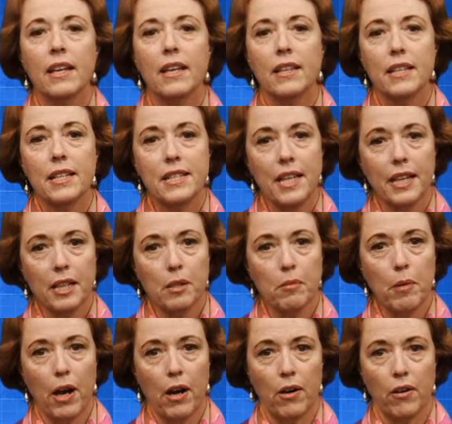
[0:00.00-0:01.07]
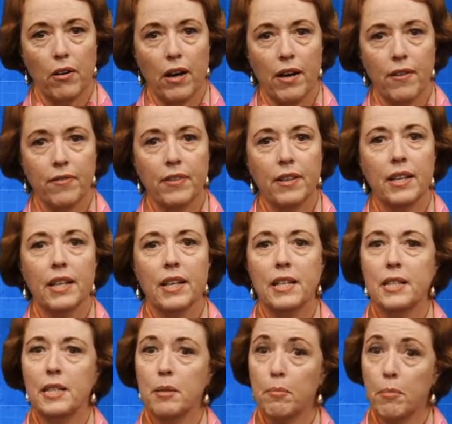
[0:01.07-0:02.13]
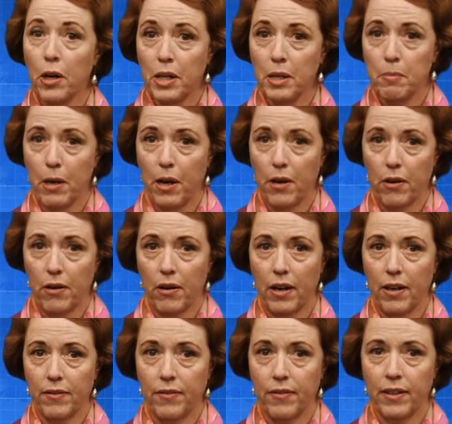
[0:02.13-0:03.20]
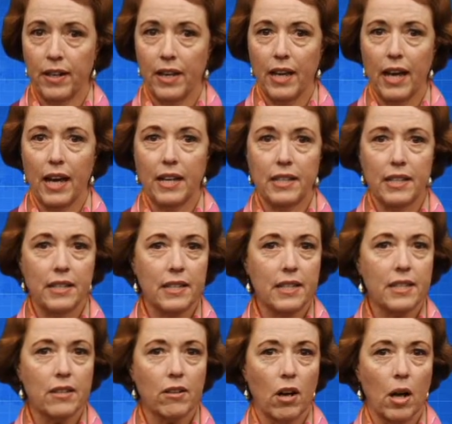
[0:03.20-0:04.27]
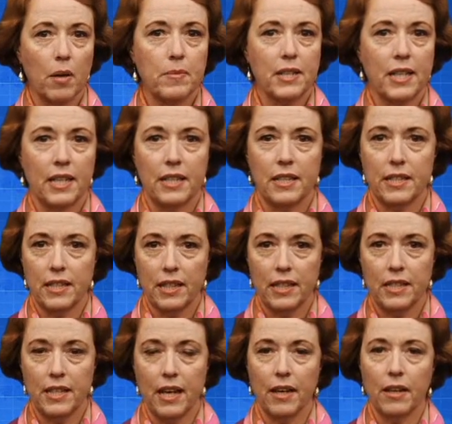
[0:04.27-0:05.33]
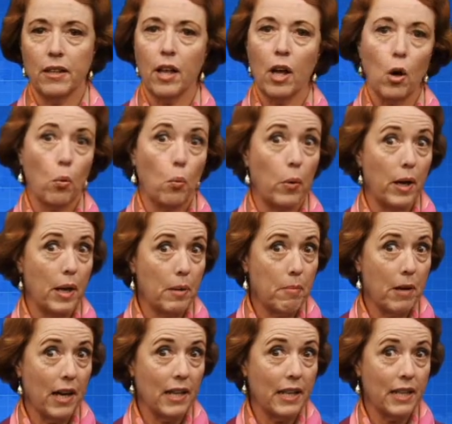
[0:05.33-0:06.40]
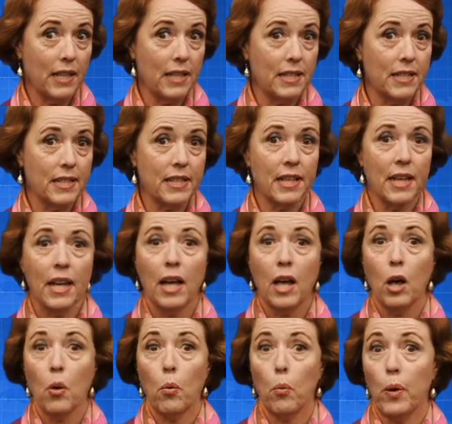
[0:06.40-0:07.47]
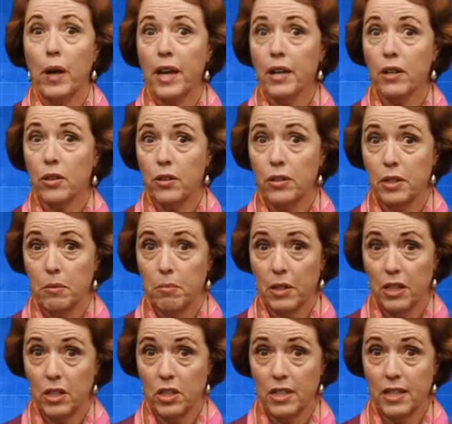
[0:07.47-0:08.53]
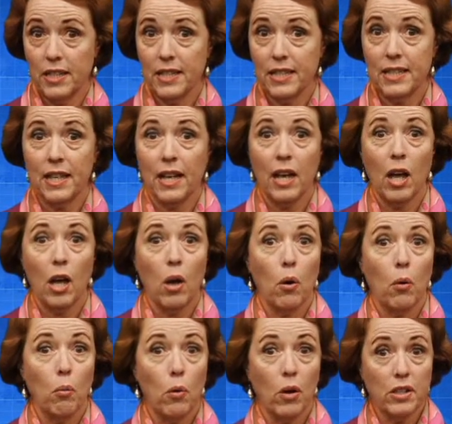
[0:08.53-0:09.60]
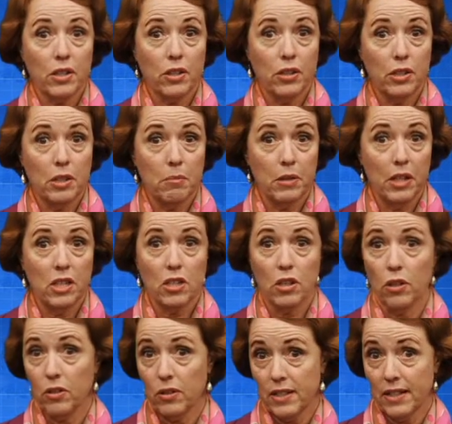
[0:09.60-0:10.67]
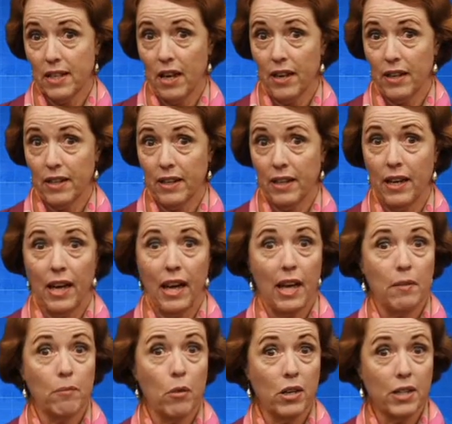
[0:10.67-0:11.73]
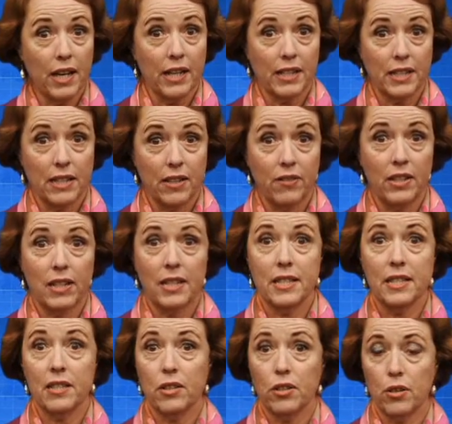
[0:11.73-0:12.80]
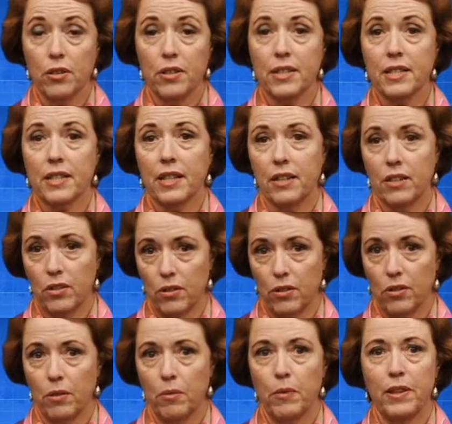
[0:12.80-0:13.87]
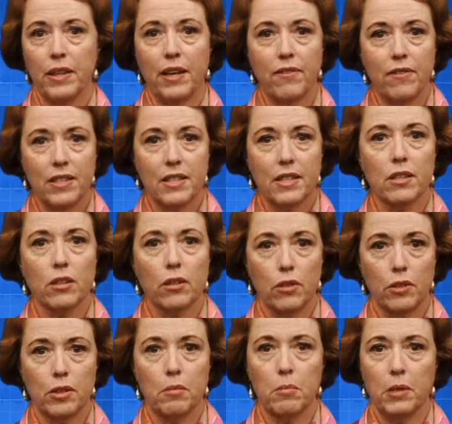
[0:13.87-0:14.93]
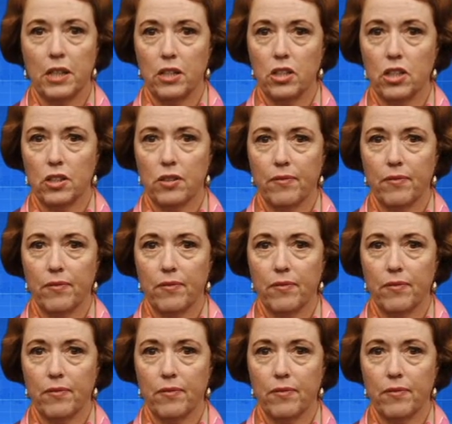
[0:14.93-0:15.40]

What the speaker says: The second paragraph is the body paragraph, and it describes in detail where Bali is, where Kuta Beach is, what Kuta Beach looks like, and what activities the tourists can do when they visit Kuta Beach.